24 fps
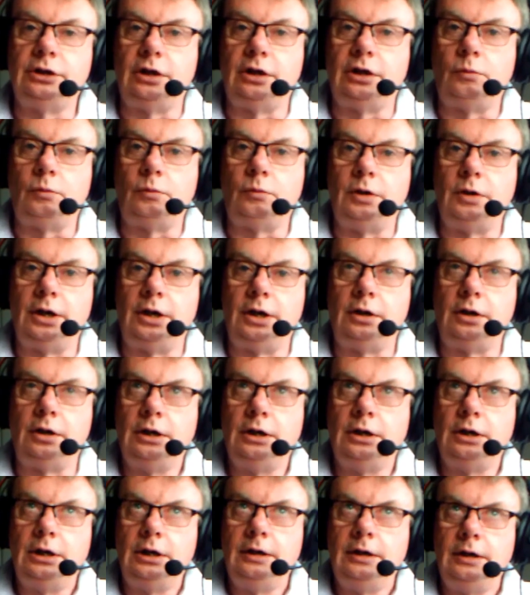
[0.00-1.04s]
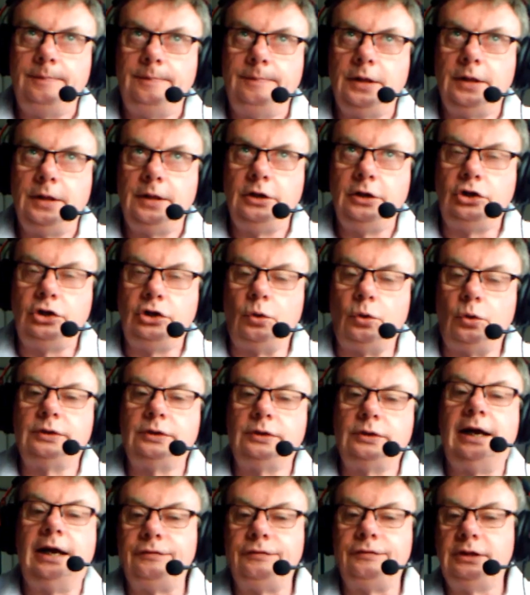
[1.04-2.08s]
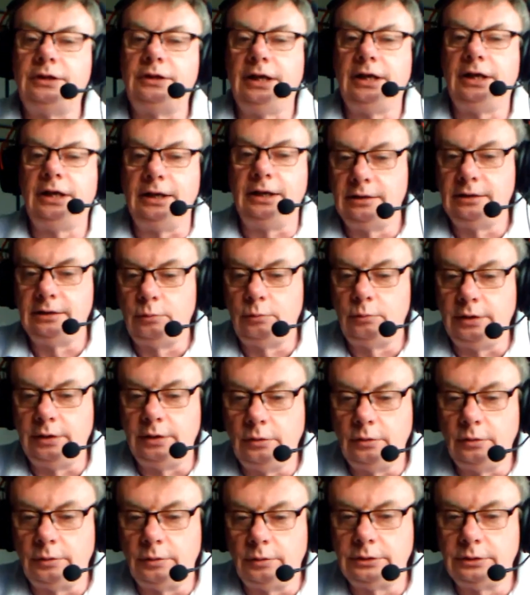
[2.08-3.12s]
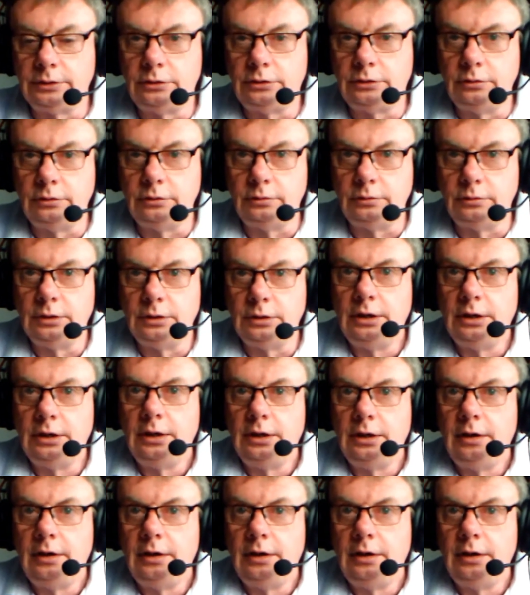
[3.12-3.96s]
now where you don't have to think when you want to